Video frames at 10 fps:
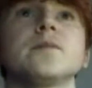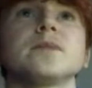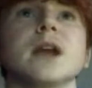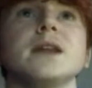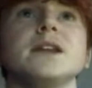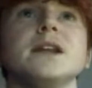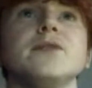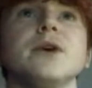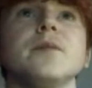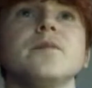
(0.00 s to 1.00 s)
Can he
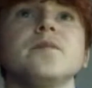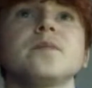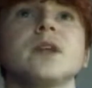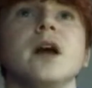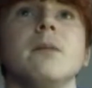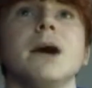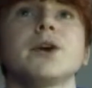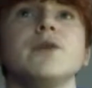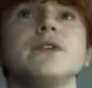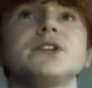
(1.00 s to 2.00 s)
deliver? Back
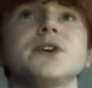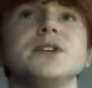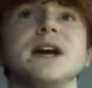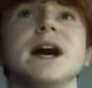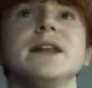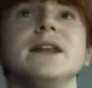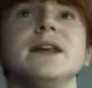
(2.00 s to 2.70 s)
over to Gundogan.